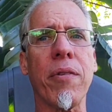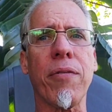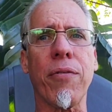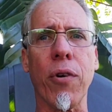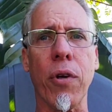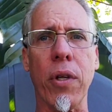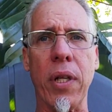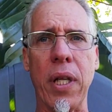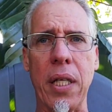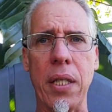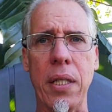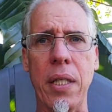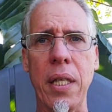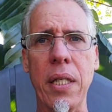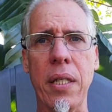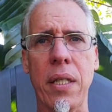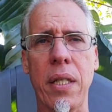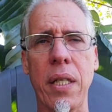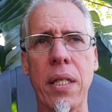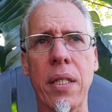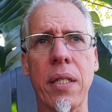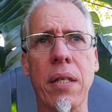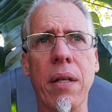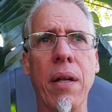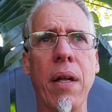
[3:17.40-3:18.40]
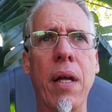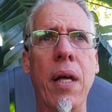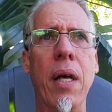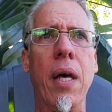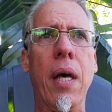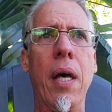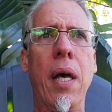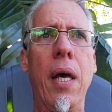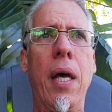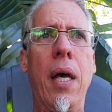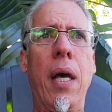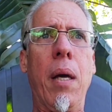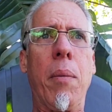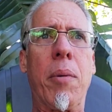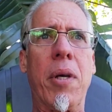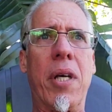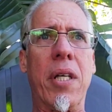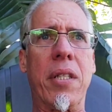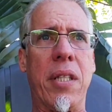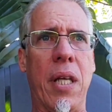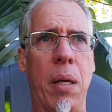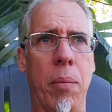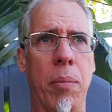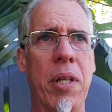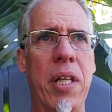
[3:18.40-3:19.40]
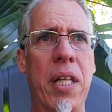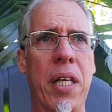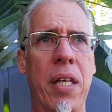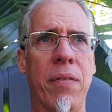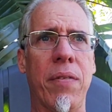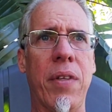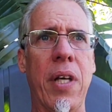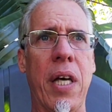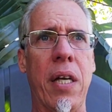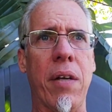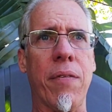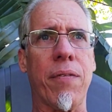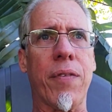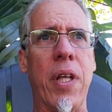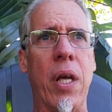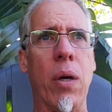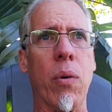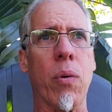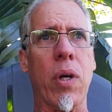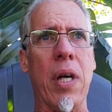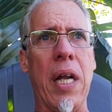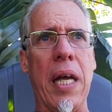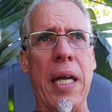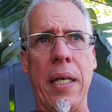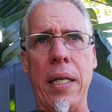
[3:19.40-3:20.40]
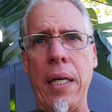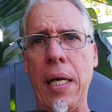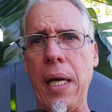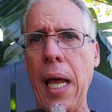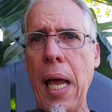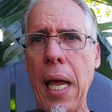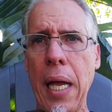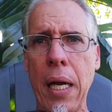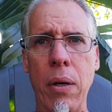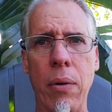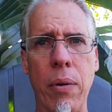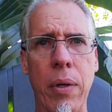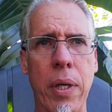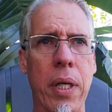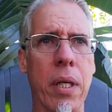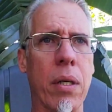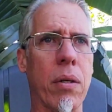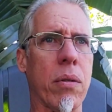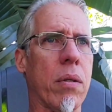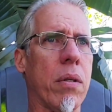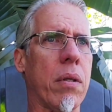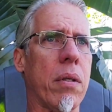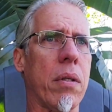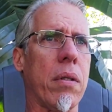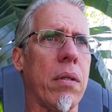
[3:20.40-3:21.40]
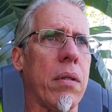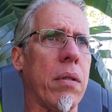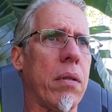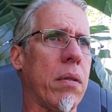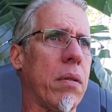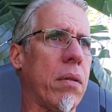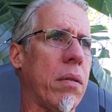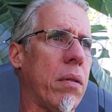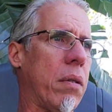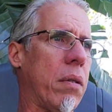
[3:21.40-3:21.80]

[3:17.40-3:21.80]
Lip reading: before they did this, because they believed that if they were like angry or